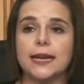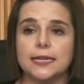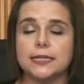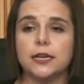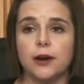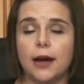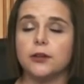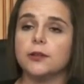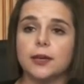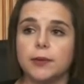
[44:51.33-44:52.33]
need to hear how
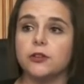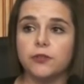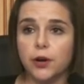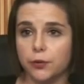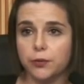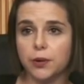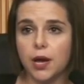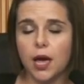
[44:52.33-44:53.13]
you'd like me to vote.